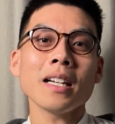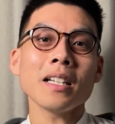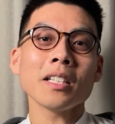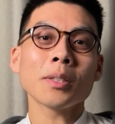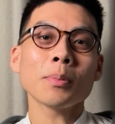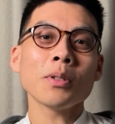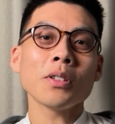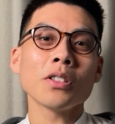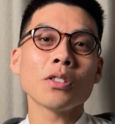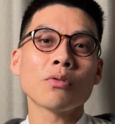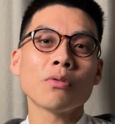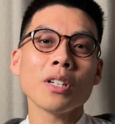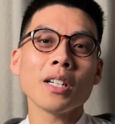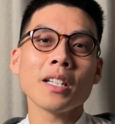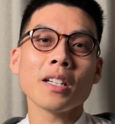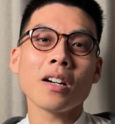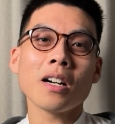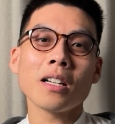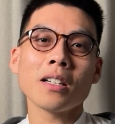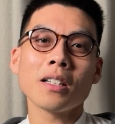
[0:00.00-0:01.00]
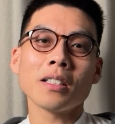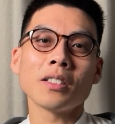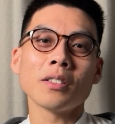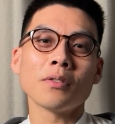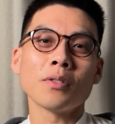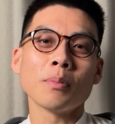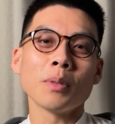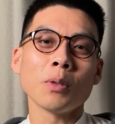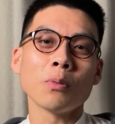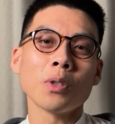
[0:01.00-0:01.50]
that experience really
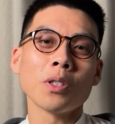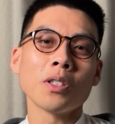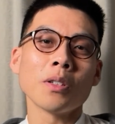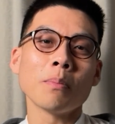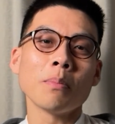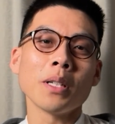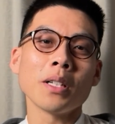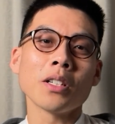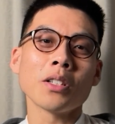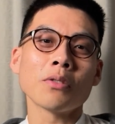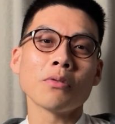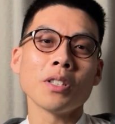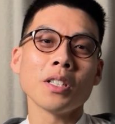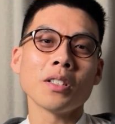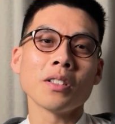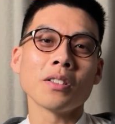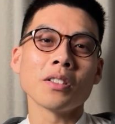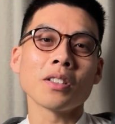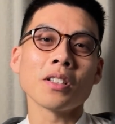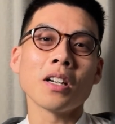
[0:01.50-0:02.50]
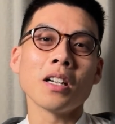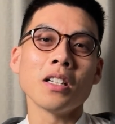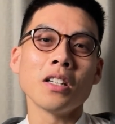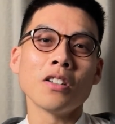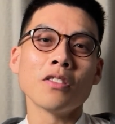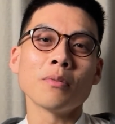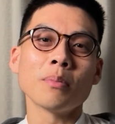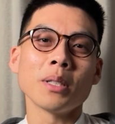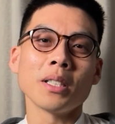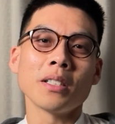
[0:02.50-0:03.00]
highlighted for me one of the biggest reasons I
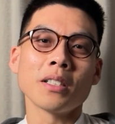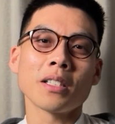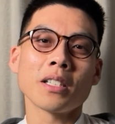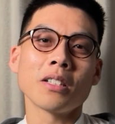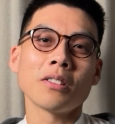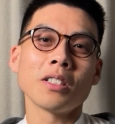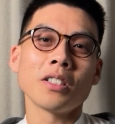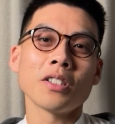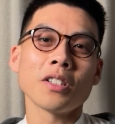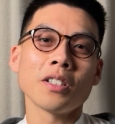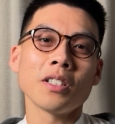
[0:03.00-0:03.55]
love being a cloud